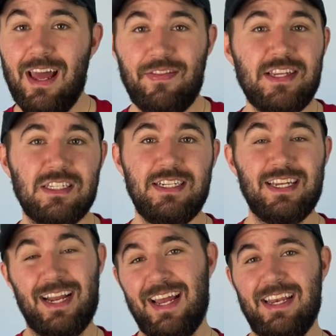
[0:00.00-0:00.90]
These cleats
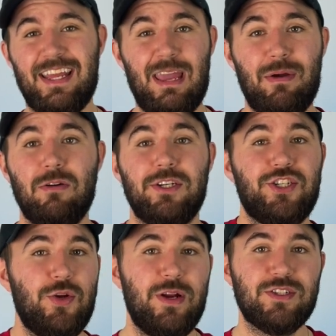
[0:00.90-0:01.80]
again came out
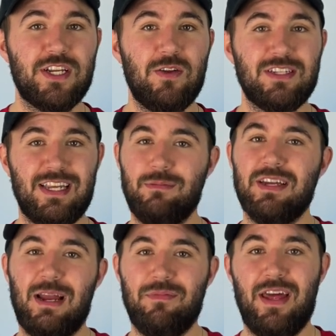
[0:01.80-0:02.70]
2 years ago, the same
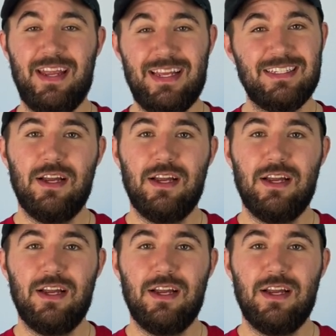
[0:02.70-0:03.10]
time that his